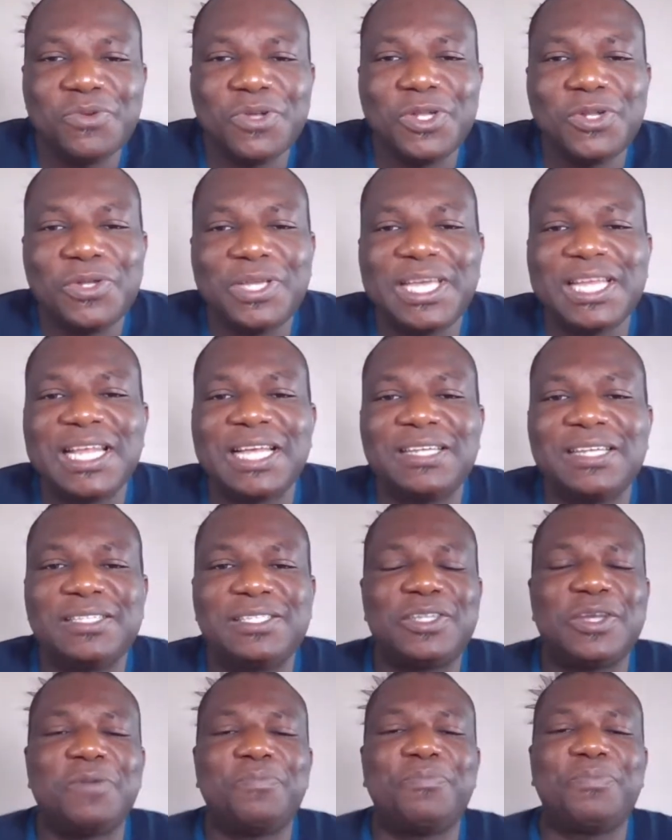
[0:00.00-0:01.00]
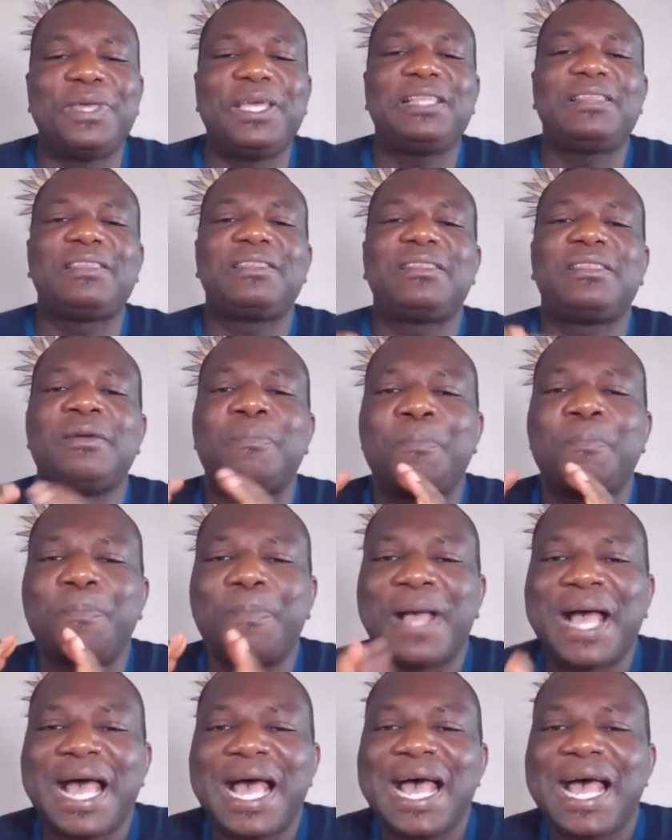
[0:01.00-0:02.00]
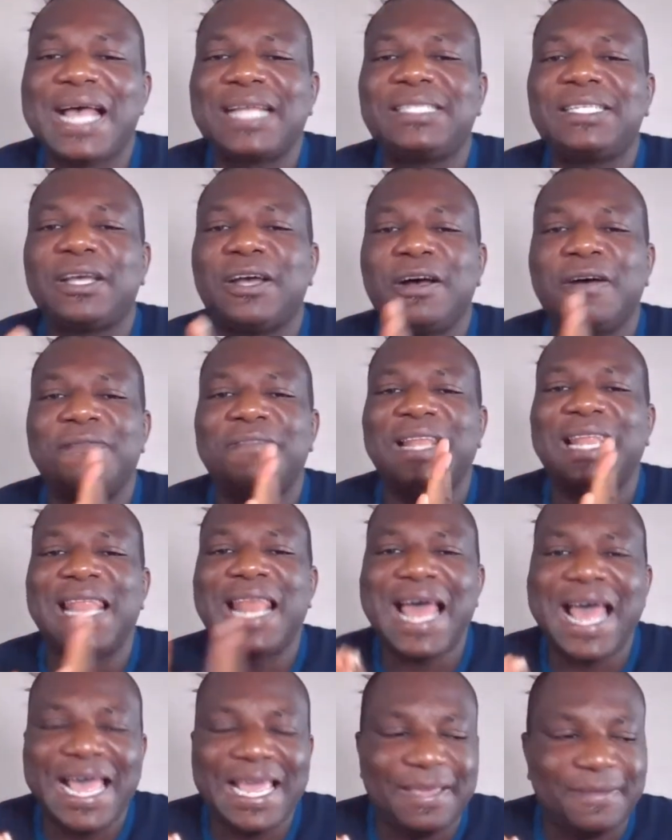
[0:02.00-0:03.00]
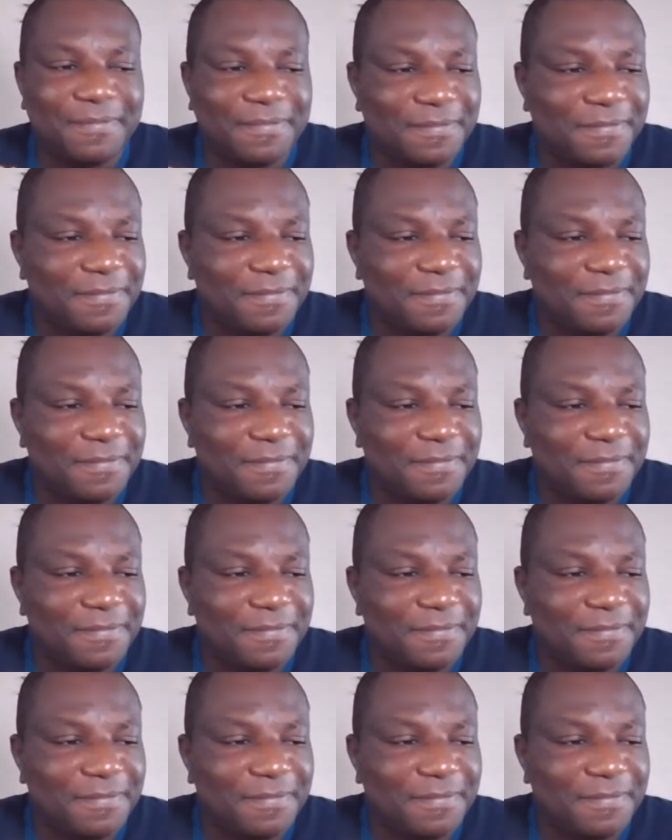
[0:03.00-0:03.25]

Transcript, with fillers: We're looking at the topic, the part of life.